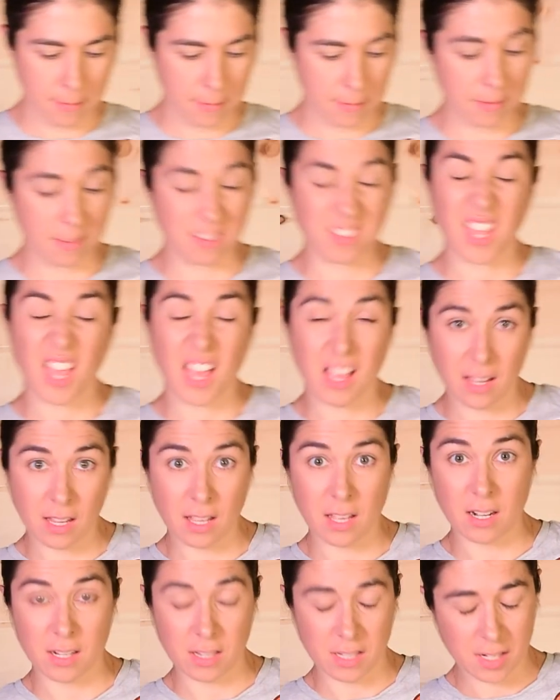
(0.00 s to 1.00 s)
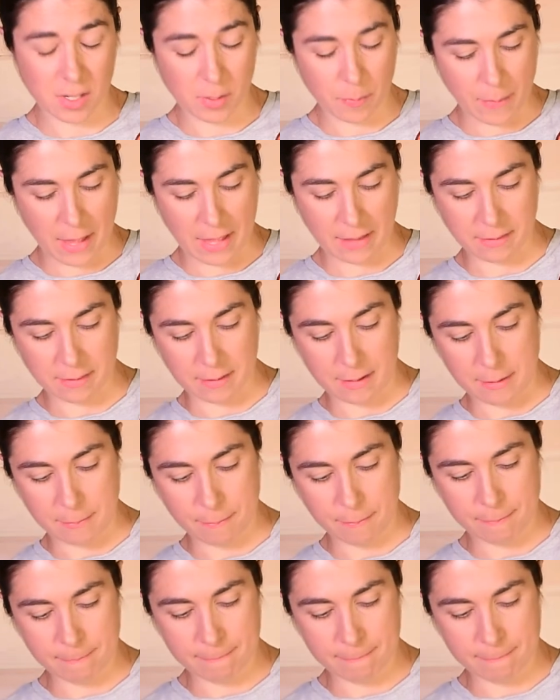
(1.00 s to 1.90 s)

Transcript: This can get a little messy.